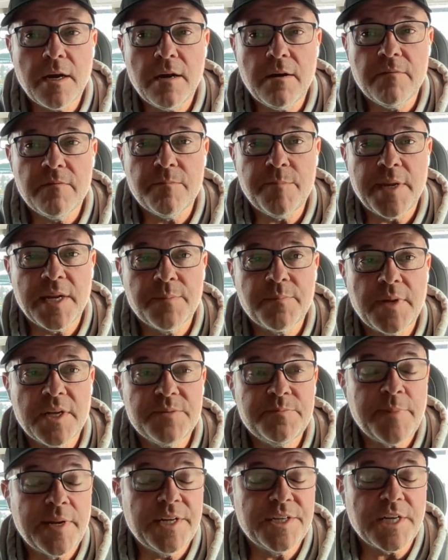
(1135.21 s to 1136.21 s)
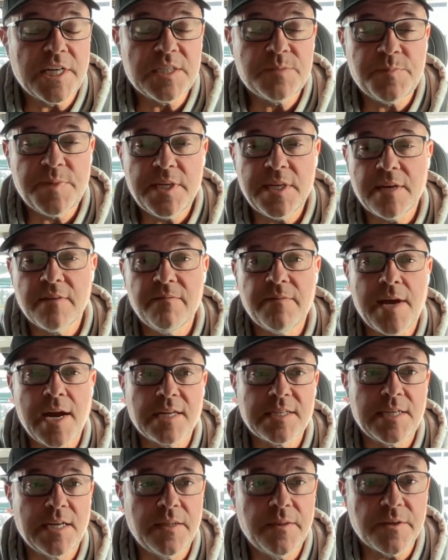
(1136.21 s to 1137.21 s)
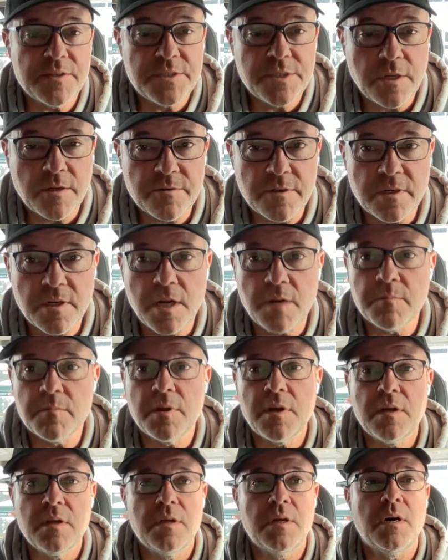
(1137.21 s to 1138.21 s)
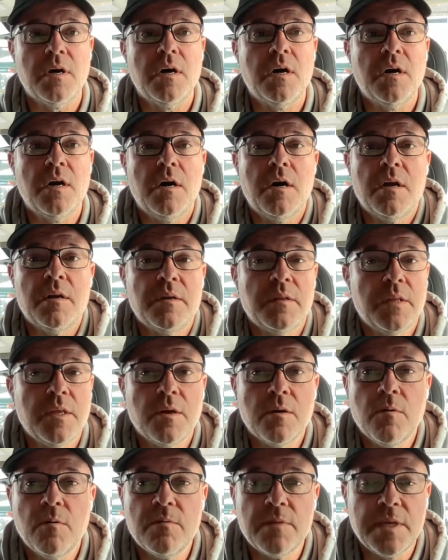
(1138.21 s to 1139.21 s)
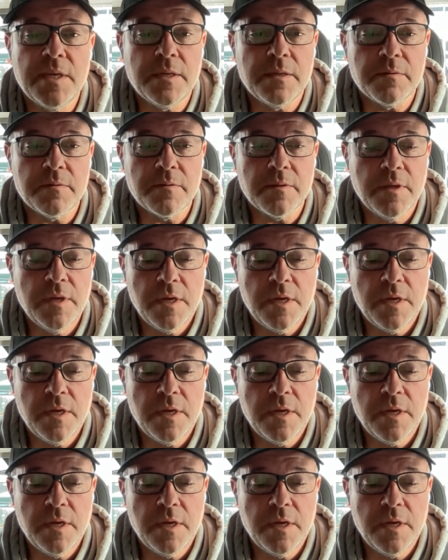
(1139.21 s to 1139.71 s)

of meningitis B have vaccinated their children on the only